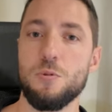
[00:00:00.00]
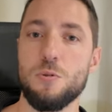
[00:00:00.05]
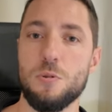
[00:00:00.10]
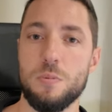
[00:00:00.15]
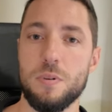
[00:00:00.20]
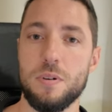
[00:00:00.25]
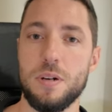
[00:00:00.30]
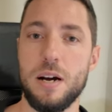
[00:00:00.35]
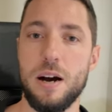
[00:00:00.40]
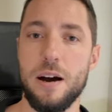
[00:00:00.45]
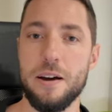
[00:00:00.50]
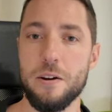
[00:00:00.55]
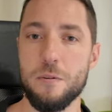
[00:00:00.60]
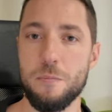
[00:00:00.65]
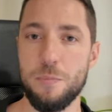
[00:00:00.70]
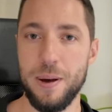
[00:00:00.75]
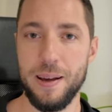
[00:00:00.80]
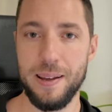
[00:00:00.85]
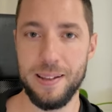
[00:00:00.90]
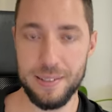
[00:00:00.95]
more
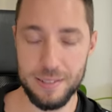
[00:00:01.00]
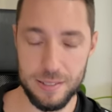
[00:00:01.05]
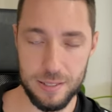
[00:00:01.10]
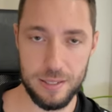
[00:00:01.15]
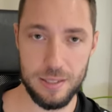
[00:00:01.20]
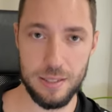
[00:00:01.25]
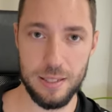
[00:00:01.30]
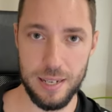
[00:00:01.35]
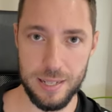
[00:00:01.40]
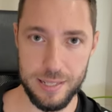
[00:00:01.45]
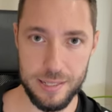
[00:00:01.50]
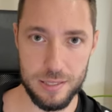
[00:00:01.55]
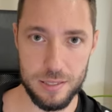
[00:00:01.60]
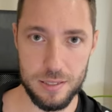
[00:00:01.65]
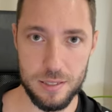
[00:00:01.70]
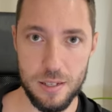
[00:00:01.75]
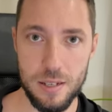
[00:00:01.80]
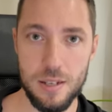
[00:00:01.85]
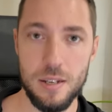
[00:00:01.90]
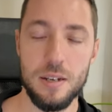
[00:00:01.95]
higher paying
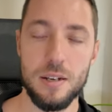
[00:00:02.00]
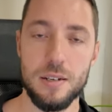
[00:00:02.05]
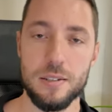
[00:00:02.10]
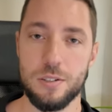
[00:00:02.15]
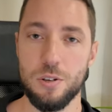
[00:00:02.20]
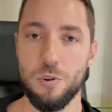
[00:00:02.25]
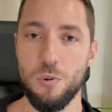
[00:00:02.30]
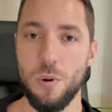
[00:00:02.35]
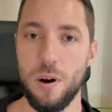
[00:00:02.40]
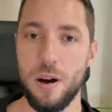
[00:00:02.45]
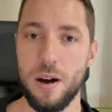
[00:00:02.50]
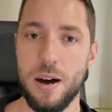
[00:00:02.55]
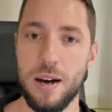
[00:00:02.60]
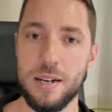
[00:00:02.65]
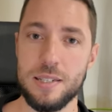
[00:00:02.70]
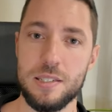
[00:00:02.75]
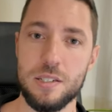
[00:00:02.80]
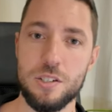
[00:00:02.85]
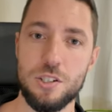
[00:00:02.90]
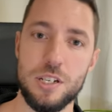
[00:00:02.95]
clients. So
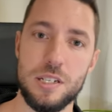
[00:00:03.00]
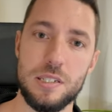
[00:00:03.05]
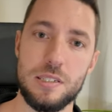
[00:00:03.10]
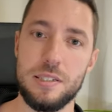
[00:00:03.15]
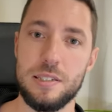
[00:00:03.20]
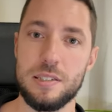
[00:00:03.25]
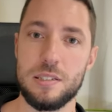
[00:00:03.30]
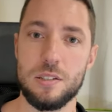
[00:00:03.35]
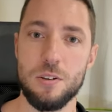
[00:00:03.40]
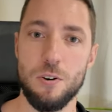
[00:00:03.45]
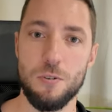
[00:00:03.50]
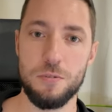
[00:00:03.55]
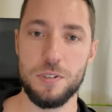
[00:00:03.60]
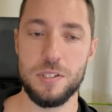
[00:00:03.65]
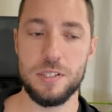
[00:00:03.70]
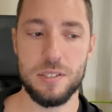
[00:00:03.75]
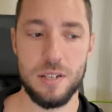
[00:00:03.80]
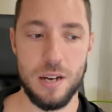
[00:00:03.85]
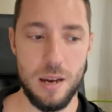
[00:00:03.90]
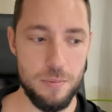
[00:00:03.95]
I suggest this
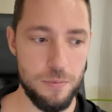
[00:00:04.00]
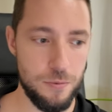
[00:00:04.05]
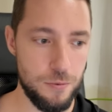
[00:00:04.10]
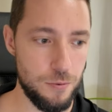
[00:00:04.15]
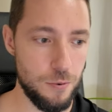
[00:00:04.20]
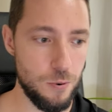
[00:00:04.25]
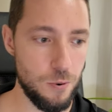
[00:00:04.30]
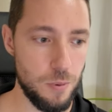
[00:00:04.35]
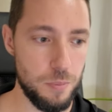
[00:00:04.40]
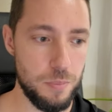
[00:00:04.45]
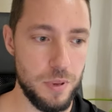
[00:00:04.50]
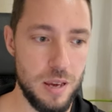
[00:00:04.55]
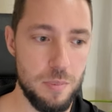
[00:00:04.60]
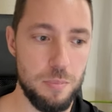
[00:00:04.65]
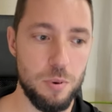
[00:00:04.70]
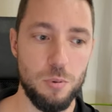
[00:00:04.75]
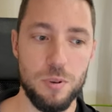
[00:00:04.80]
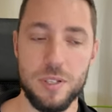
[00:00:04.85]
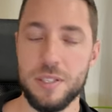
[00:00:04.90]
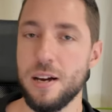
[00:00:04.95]
office type for
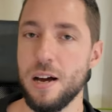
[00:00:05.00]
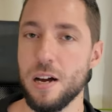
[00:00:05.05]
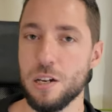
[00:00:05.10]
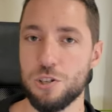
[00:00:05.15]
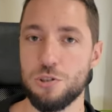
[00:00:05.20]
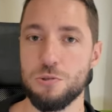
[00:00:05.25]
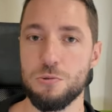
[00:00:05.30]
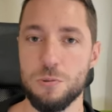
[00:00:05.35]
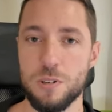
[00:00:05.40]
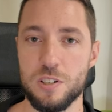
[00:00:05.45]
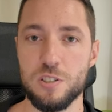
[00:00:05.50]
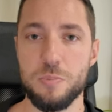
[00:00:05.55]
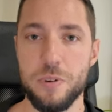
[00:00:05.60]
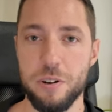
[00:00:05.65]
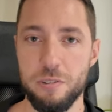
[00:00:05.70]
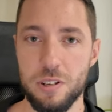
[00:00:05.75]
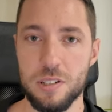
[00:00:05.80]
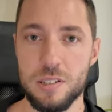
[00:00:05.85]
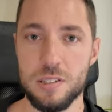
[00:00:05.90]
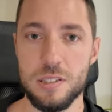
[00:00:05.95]
people with actual
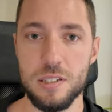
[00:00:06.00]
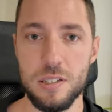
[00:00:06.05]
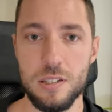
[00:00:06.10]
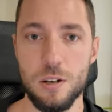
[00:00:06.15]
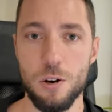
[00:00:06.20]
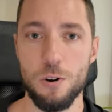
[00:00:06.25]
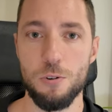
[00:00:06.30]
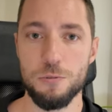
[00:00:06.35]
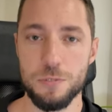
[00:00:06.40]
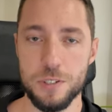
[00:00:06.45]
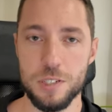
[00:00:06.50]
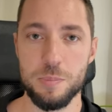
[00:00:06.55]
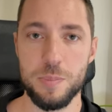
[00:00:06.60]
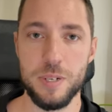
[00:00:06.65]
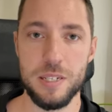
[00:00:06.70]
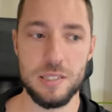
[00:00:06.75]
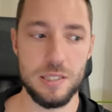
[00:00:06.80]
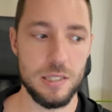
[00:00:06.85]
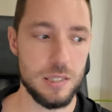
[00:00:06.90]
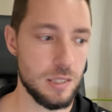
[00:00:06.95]
experience in office
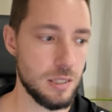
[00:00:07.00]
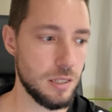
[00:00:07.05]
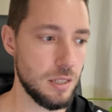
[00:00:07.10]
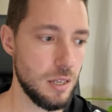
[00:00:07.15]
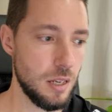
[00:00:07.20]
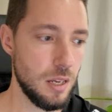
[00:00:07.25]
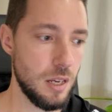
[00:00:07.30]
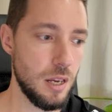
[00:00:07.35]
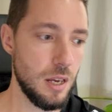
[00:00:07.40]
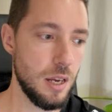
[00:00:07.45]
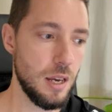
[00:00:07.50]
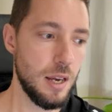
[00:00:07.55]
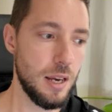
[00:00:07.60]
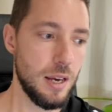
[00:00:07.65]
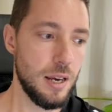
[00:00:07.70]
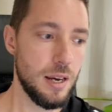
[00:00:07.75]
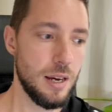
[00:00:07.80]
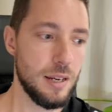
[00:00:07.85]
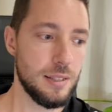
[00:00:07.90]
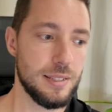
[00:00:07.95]
spaces.
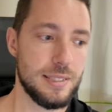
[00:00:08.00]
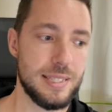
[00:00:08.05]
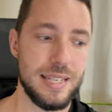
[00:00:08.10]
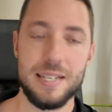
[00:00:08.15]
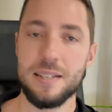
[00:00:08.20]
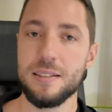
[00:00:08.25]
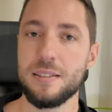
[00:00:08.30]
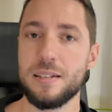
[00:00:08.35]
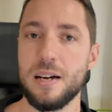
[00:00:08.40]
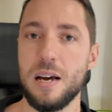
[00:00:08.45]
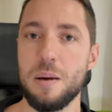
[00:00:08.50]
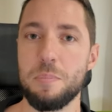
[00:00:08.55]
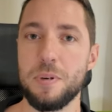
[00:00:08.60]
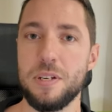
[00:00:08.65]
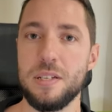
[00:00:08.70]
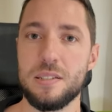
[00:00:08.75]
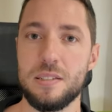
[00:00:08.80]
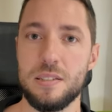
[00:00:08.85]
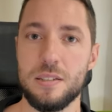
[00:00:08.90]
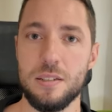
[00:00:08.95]
The second type
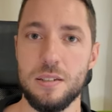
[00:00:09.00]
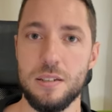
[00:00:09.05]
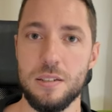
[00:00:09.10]
is